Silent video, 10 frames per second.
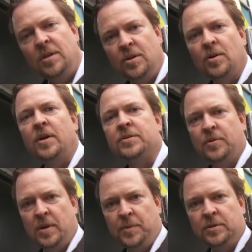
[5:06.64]
you're also
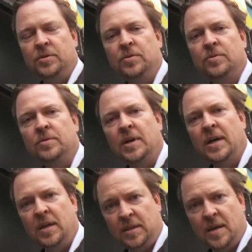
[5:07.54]
able to
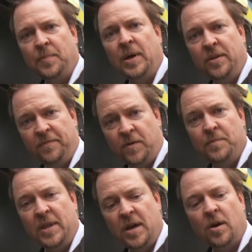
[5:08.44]
hit that button
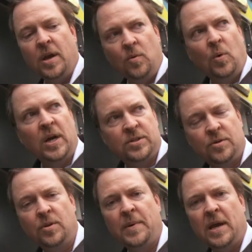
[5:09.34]
from there and watch
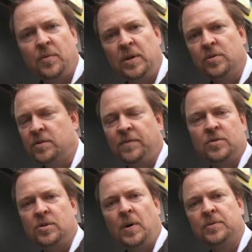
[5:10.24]
through the back windows if there's
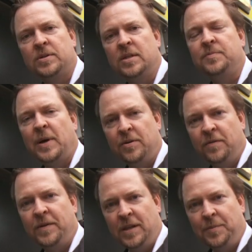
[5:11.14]
no outside spotter
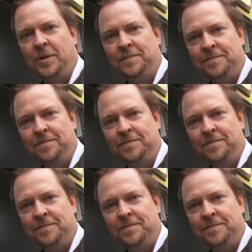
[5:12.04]
available.